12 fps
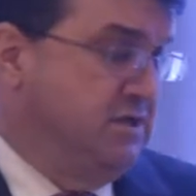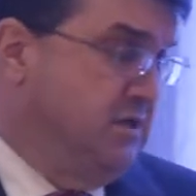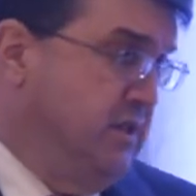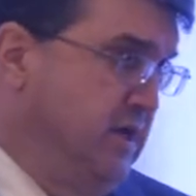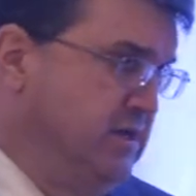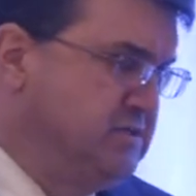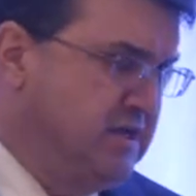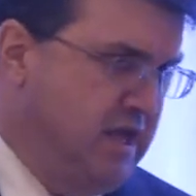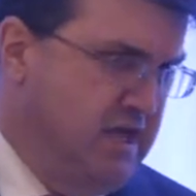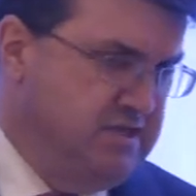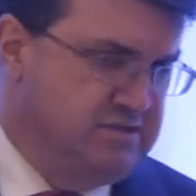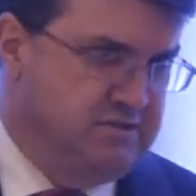in Clay's
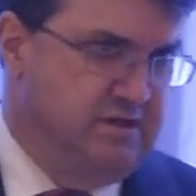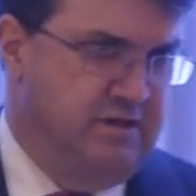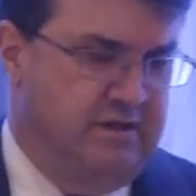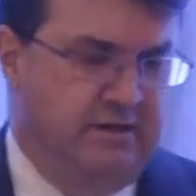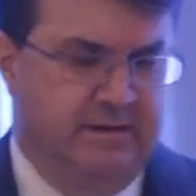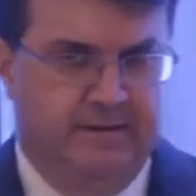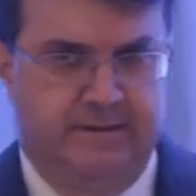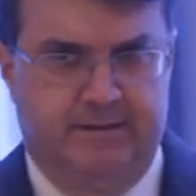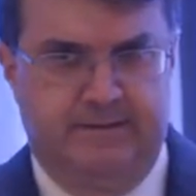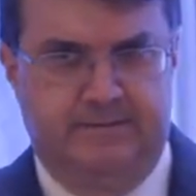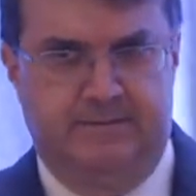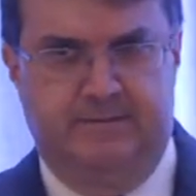case,
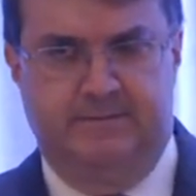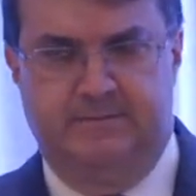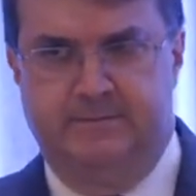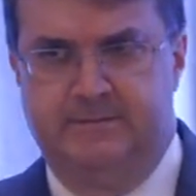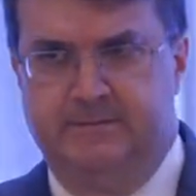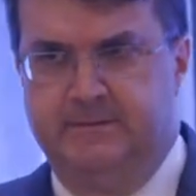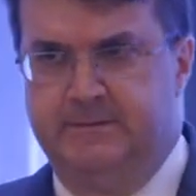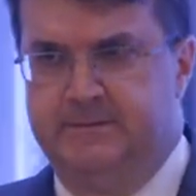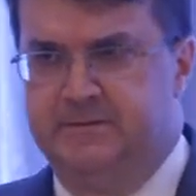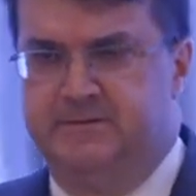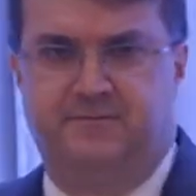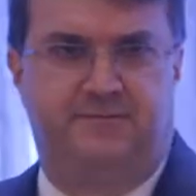the
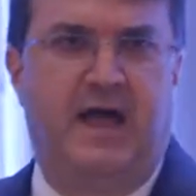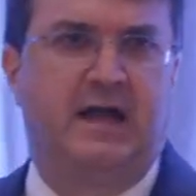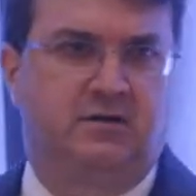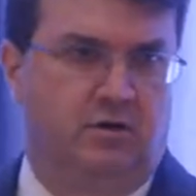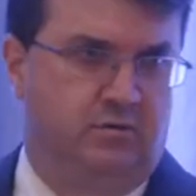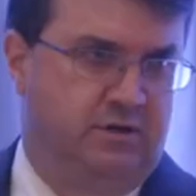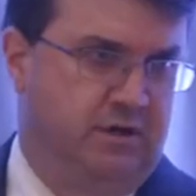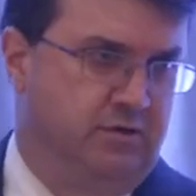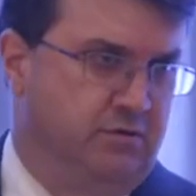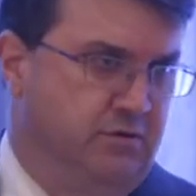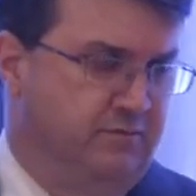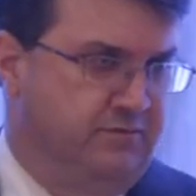de facto
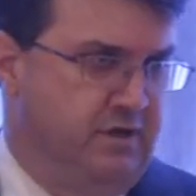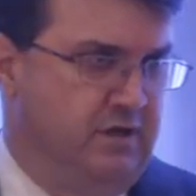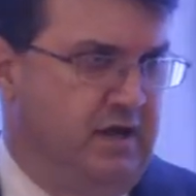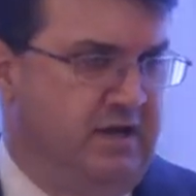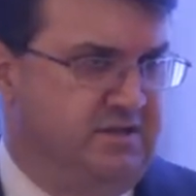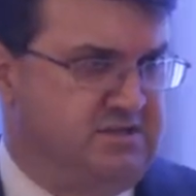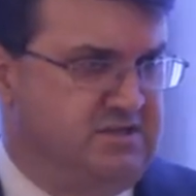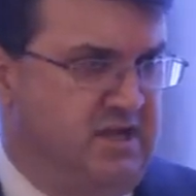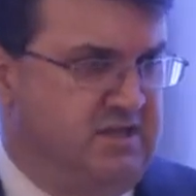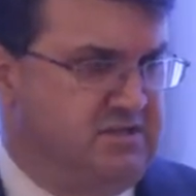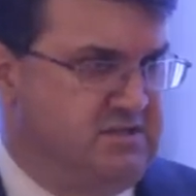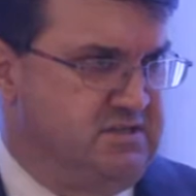leader of the United
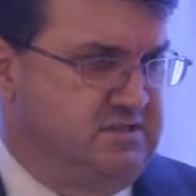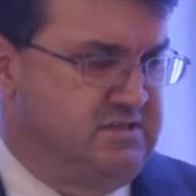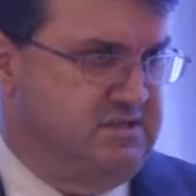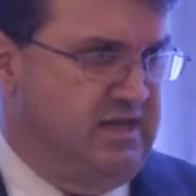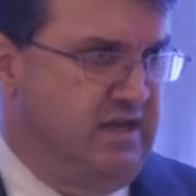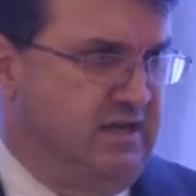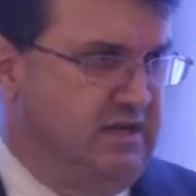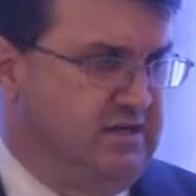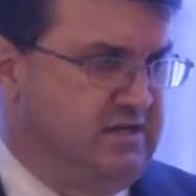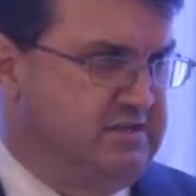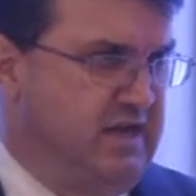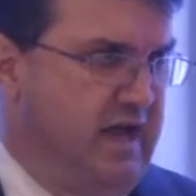States Senate
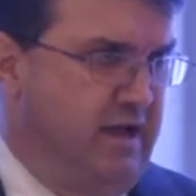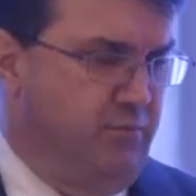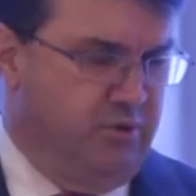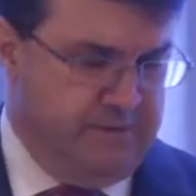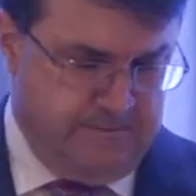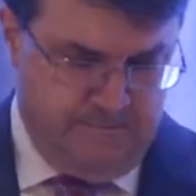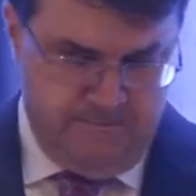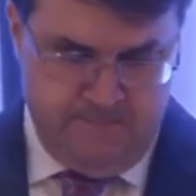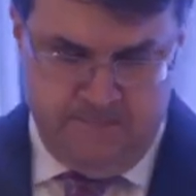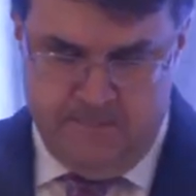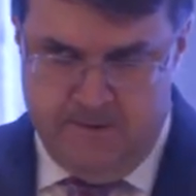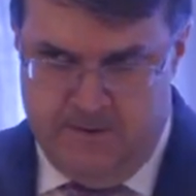at a time when
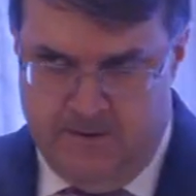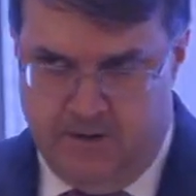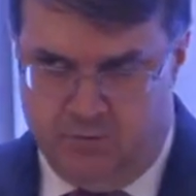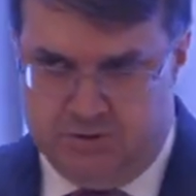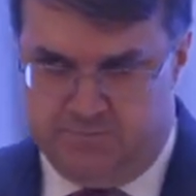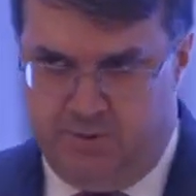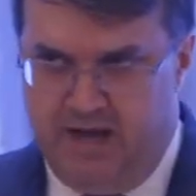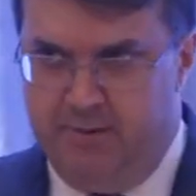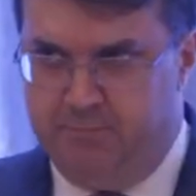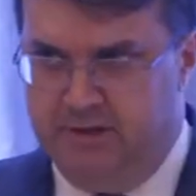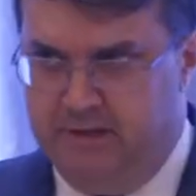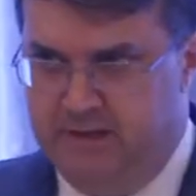it was
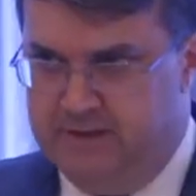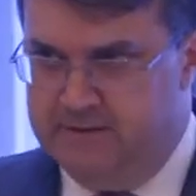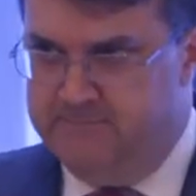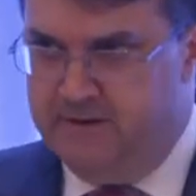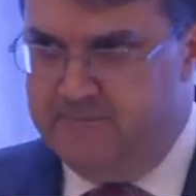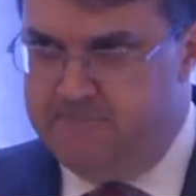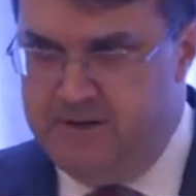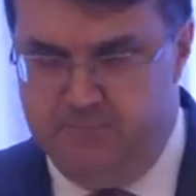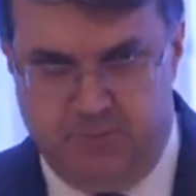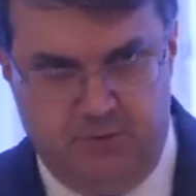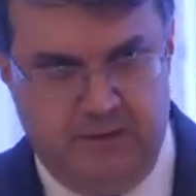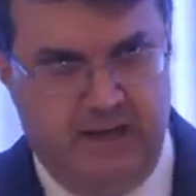populated by people